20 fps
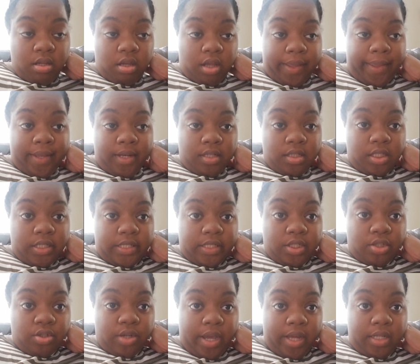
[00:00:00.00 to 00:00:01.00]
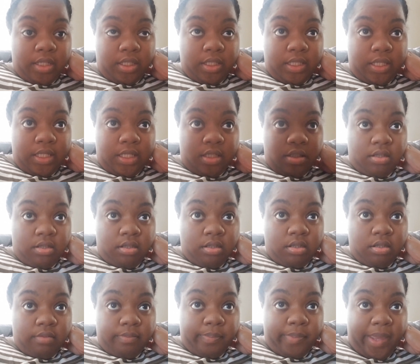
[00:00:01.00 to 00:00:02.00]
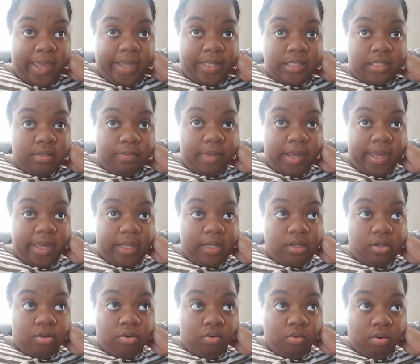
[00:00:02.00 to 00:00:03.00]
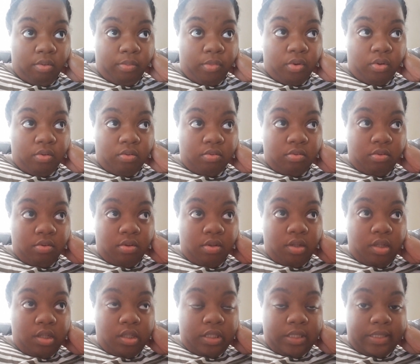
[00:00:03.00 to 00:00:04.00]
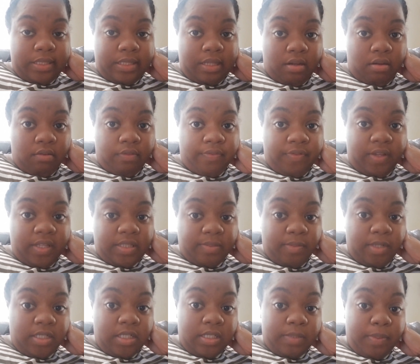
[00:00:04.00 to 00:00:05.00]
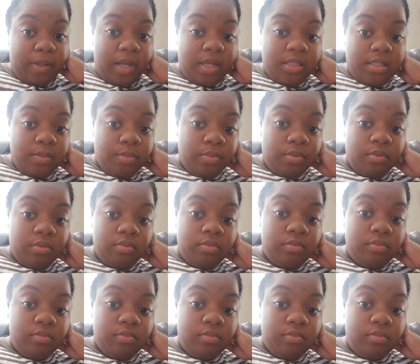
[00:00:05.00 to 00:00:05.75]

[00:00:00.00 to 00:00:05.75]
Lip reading: and just try to get back to my normal self as much as possible.